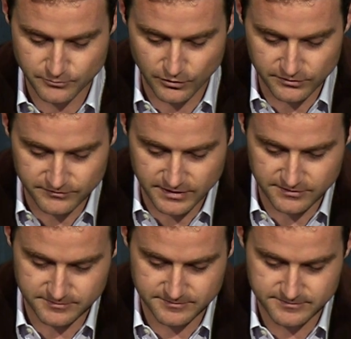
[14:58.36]

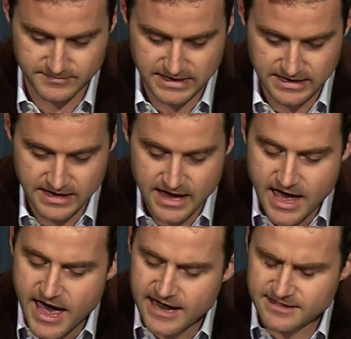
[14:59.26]
worldview.
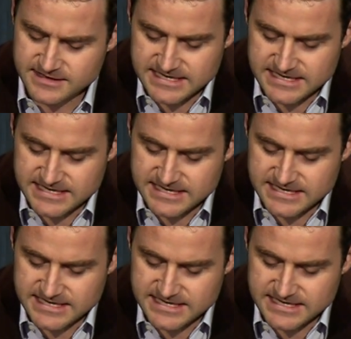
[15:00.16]
And in the